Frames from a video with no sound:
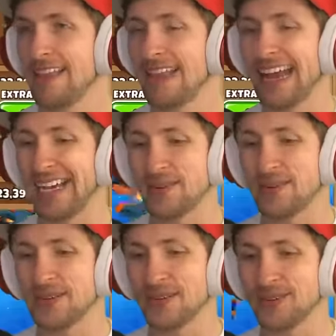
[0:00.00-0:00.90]
They're
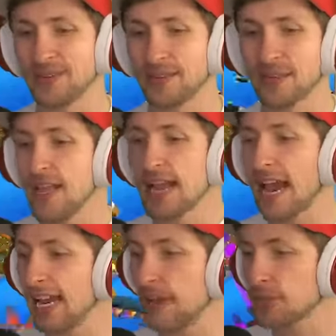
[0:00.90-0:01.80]
pretty cool.
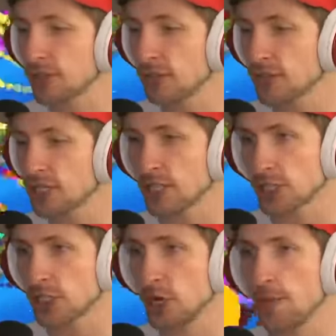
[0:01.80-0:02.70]
And I'm sure there's still
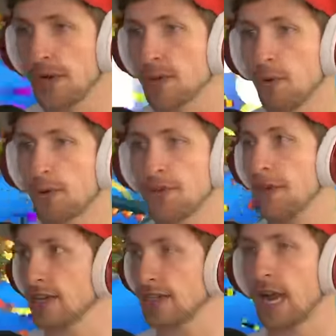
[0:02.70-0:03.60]
so many more
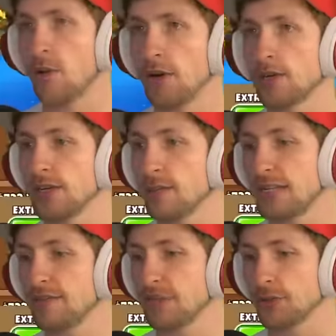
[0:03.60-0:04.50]
things. I wonder, can we
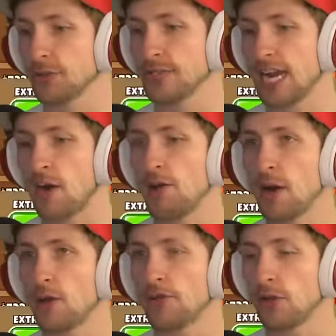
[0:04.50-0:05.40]
even lose? How
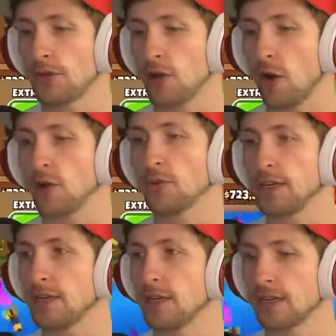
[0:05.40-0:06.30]
powerful are we?
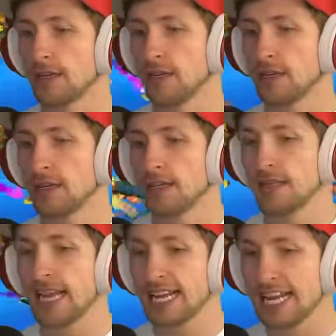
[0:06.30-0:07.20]

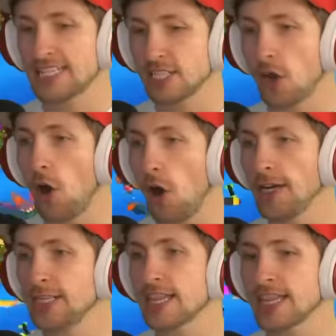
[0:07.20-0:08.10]
Like, it's
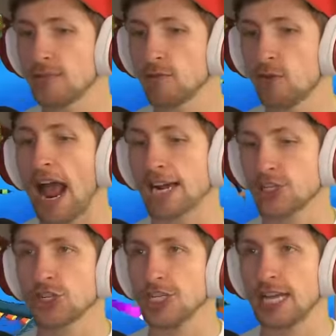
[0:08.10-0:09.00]
hard to
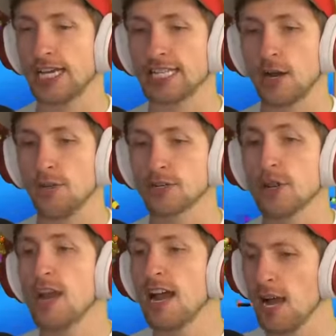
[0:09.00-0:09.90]
rationalize how much
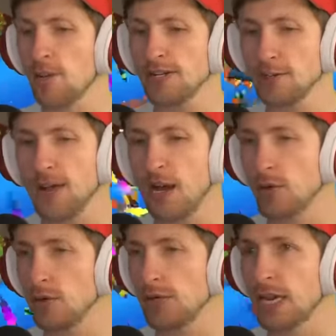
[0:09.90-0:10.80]
how much
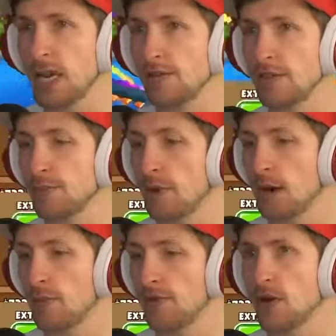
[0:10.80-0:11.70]
power we have in the
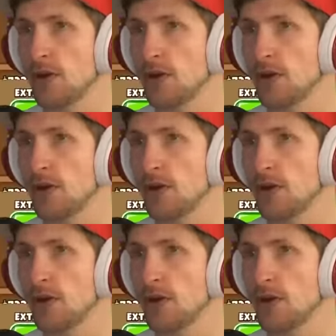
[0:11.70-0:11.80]
palm of our